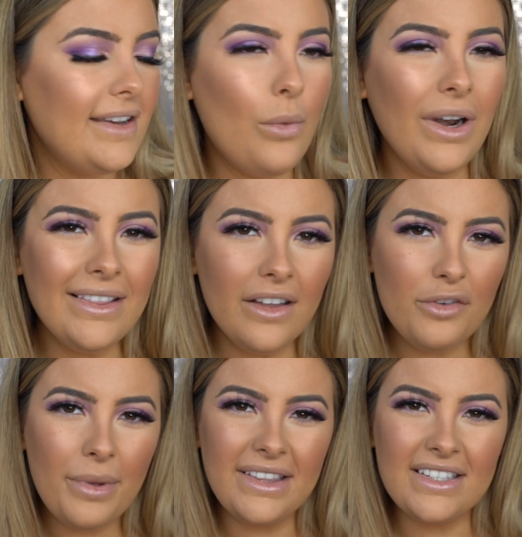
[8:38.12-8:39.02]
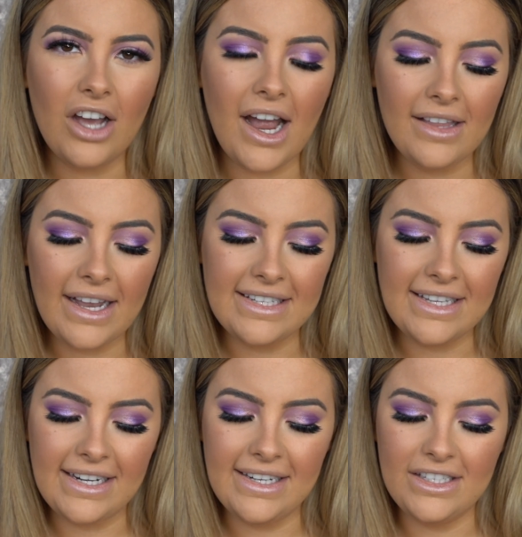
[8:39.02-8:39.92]
Now what I love about this highlight is
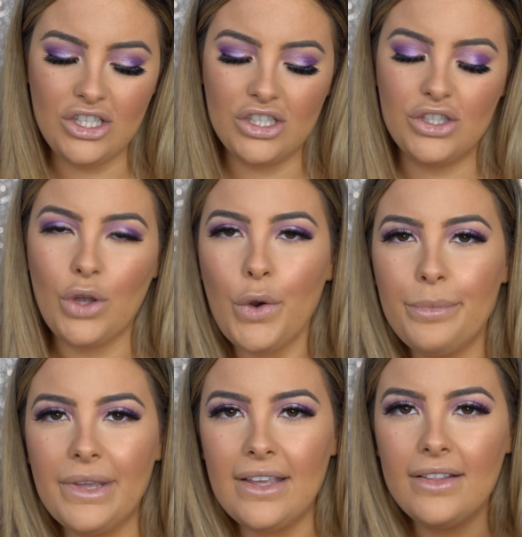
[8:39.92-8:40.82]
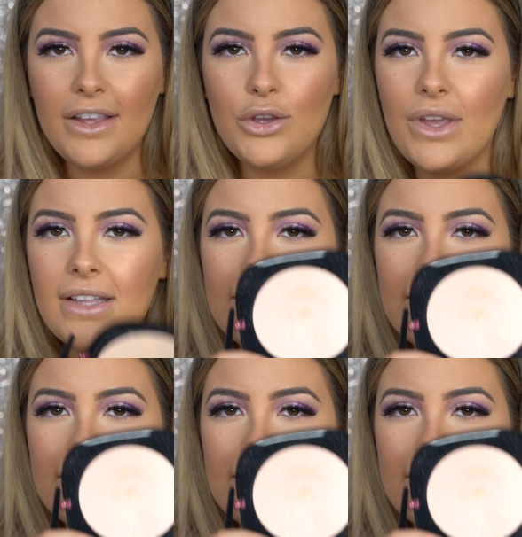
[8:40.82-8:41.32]
that it is just so big, like you get